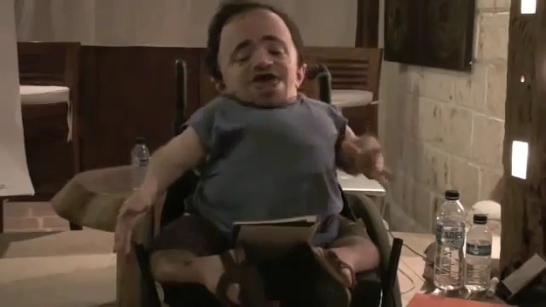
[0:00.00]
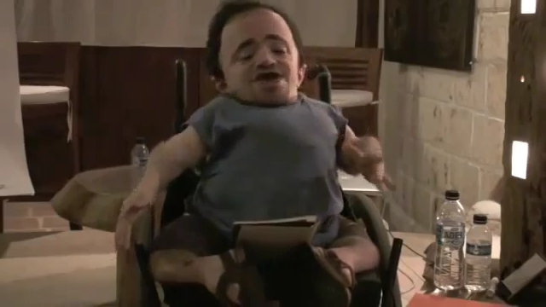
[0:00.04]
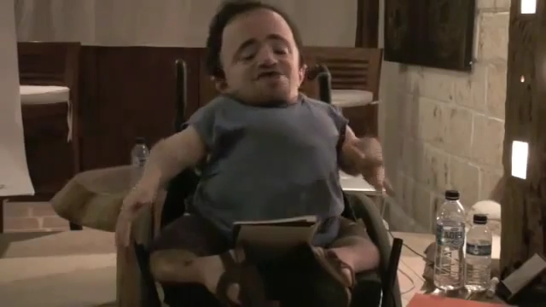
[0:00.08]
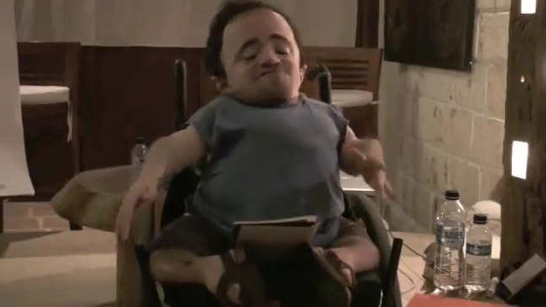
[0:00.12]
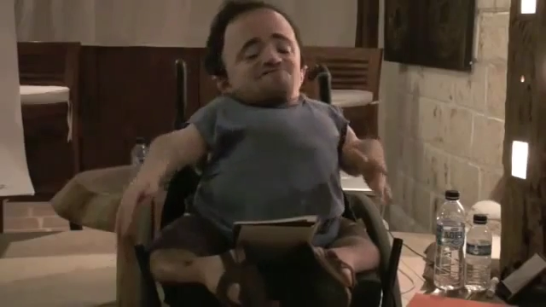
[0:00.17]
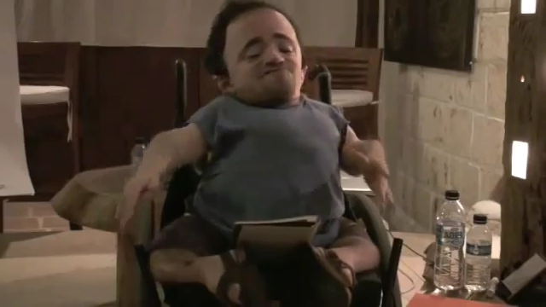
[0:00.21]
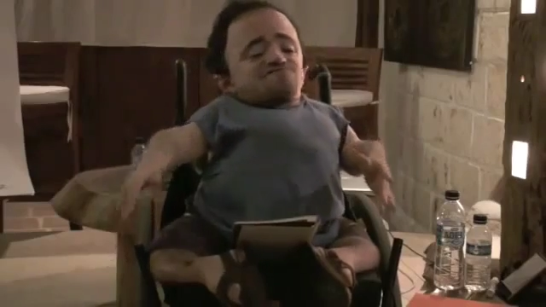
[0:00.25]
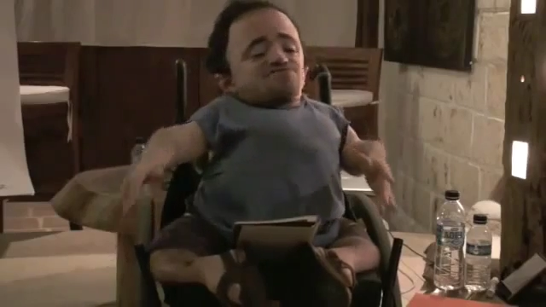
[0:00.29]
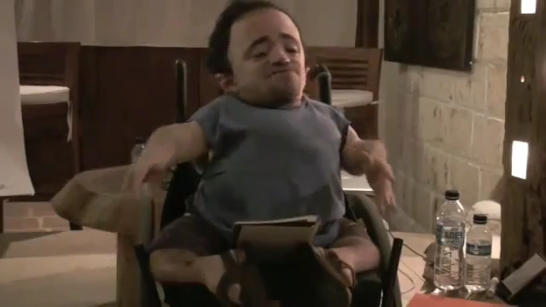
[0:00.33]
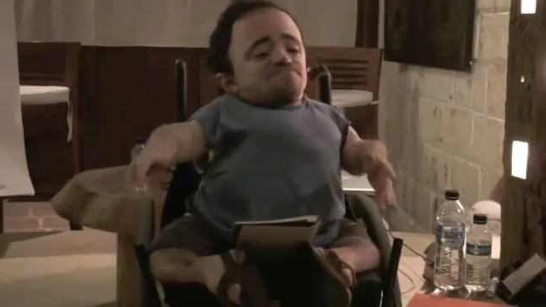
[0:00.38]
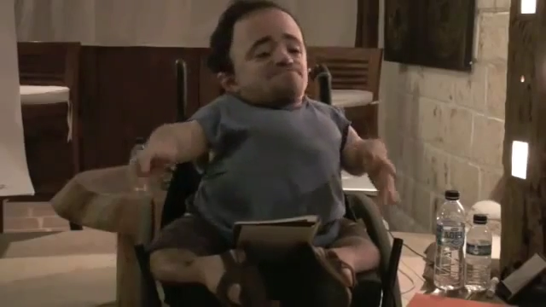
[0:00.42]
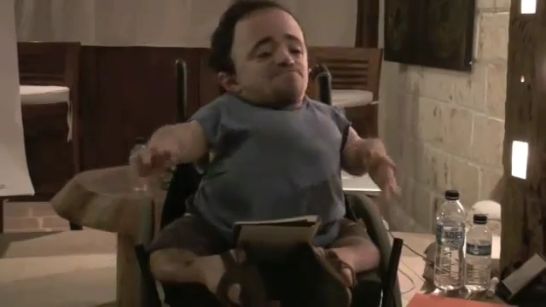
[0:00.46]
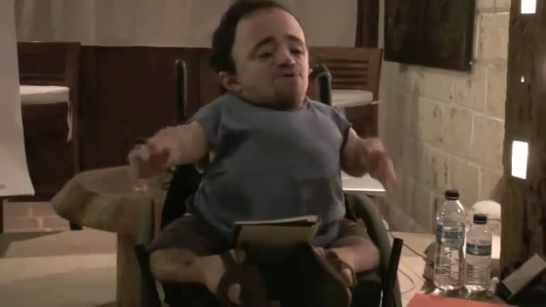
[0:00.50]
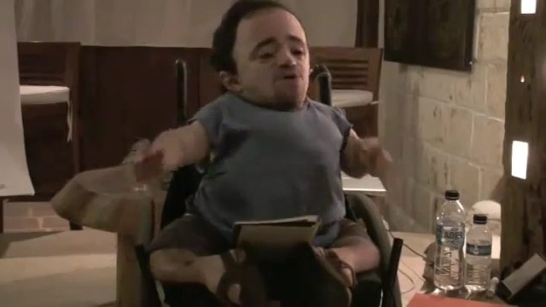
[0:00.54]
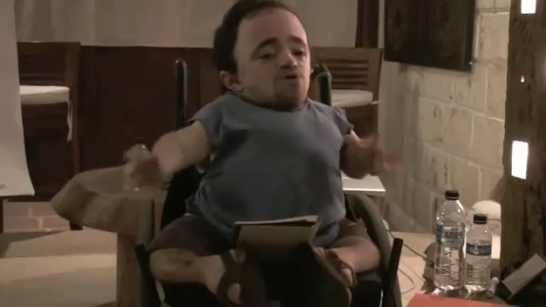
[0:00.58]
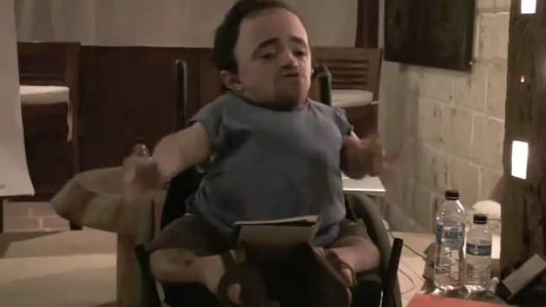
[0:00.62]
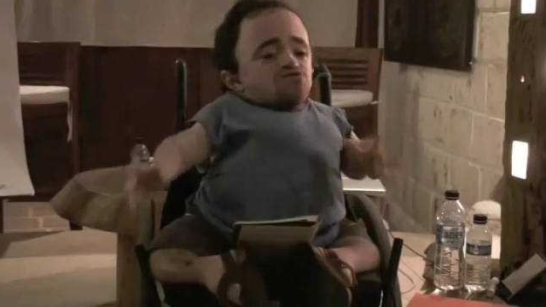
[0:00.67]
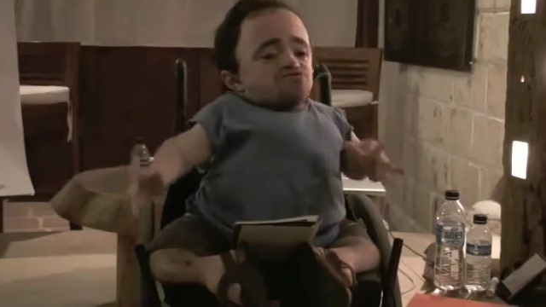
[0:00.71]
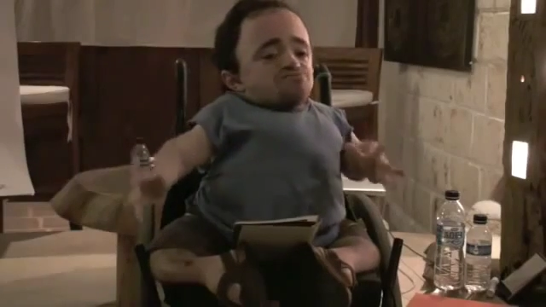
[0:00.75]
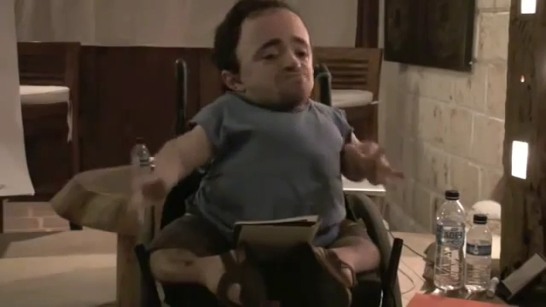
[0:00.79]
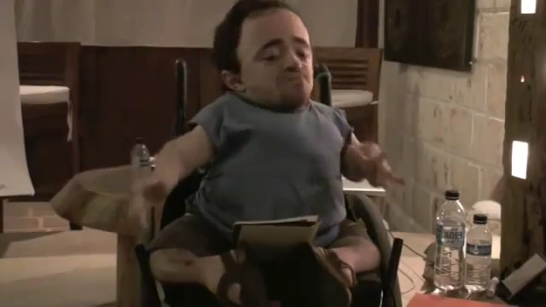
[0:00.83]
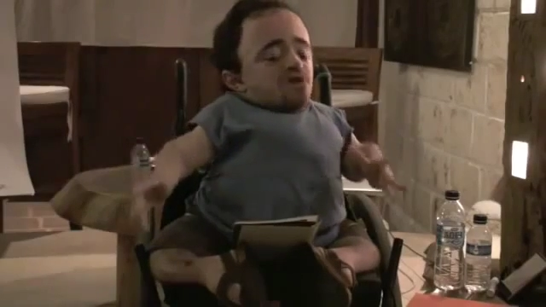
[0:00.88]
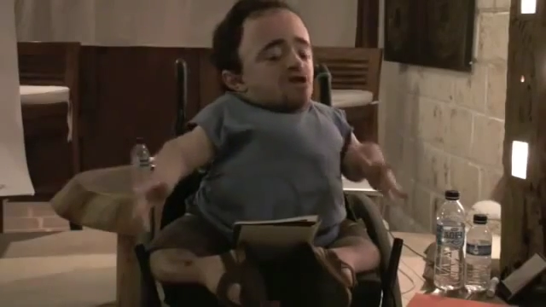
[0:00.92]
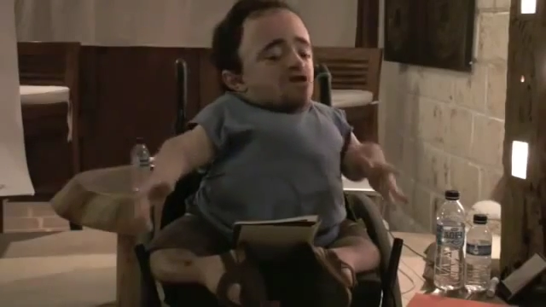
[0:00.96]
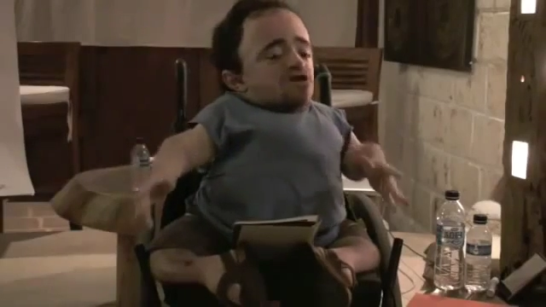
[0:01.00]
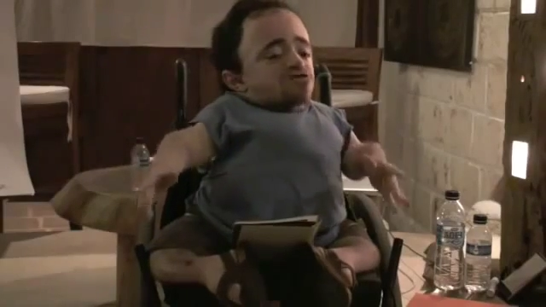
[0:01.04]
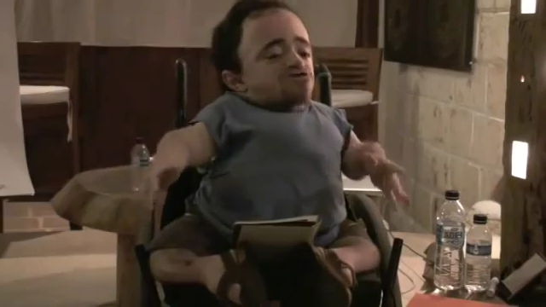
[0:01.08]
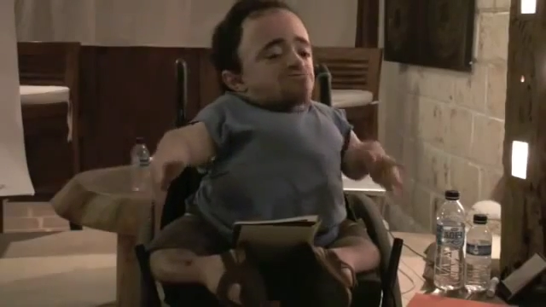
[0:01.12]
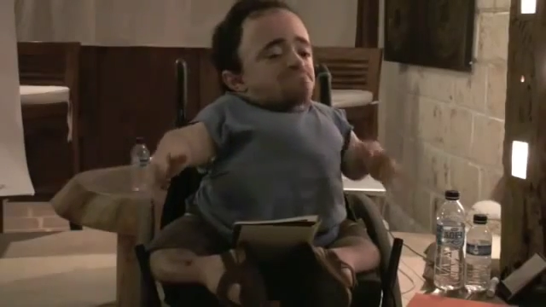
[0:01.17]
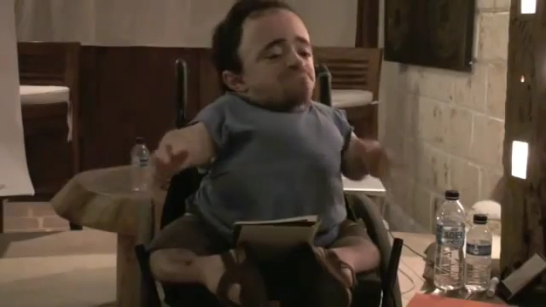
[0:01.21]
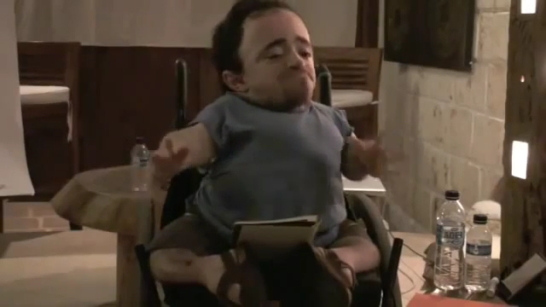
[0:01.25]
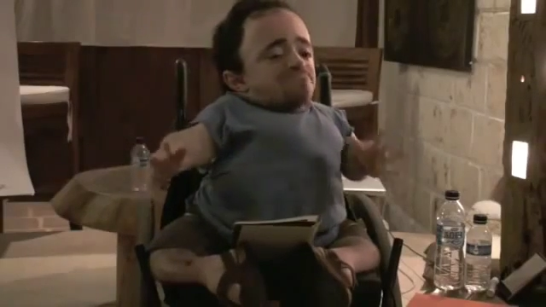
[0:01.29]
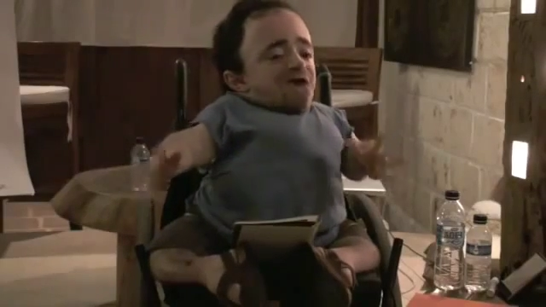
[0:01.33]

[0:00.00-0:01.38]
and for the most part, your